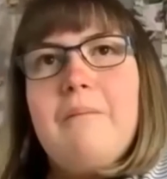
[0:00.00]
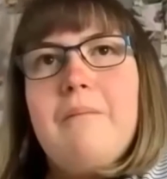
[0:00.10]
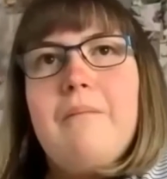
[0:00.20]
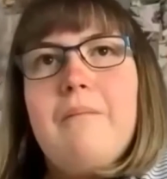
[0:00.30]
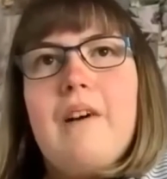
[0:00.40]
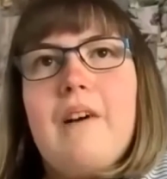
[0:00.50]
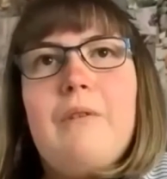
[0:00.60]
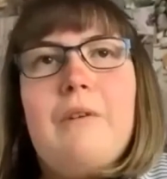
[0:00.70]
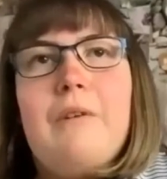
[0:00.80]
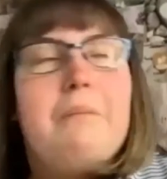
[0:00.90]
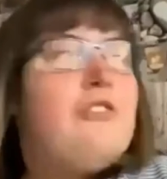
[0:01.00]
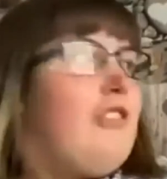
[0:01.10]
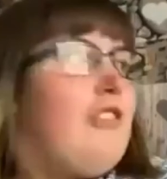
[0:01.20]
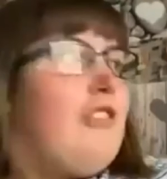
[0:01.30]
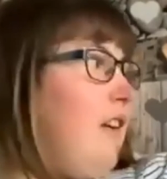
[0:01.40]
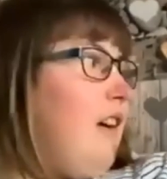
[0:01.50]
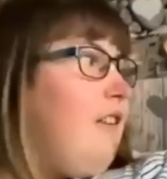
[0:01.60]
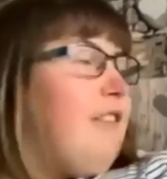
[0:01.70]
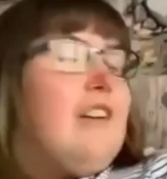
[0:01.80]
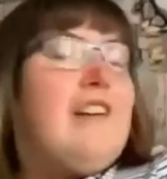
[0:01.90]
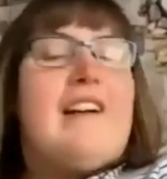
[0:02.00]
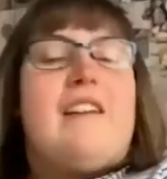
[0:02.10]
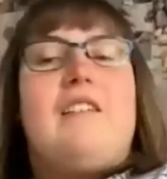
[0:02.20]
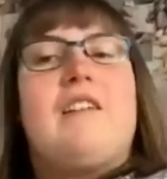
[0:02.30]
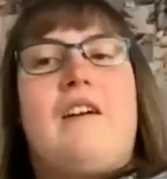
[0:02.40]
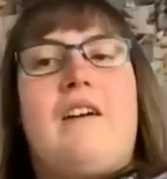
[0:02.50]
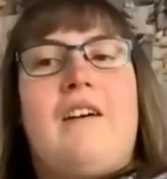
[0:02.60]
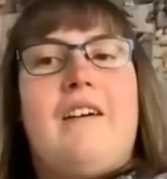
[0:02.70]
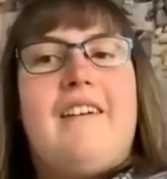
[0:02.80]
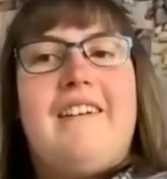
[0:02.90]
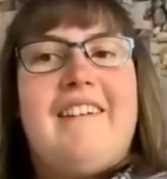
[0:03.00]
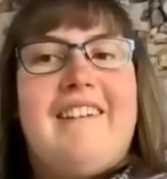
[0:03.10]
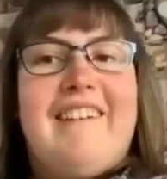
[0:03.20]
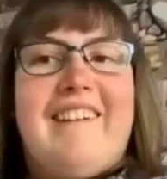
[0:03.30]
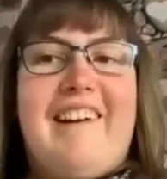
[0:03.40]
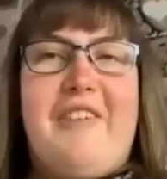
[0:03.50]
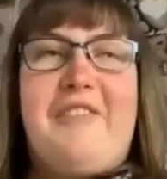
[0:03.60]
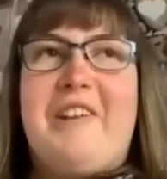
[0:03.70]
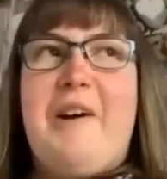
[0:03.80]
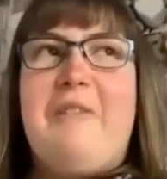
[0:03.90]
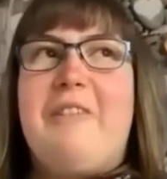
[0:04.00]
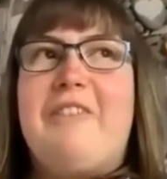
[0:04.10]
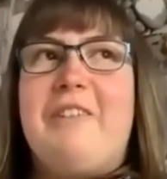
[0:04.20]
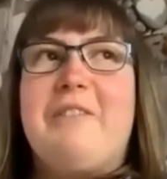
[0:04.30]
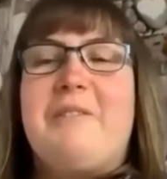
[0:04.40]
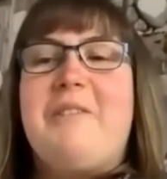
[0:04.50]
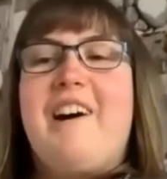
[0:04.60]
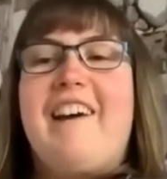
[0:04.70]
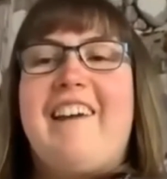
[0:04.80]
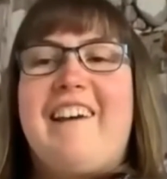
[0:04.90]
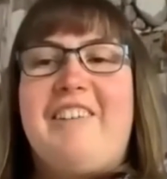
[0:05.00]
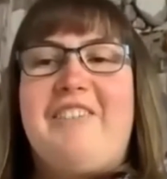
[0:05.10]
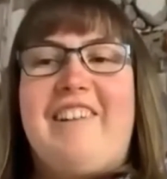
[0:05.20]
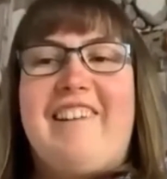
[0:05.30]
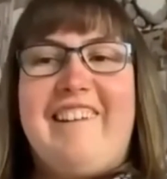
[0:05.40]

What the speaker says: was pretty nervous at the start. I think I was very quiet, I think.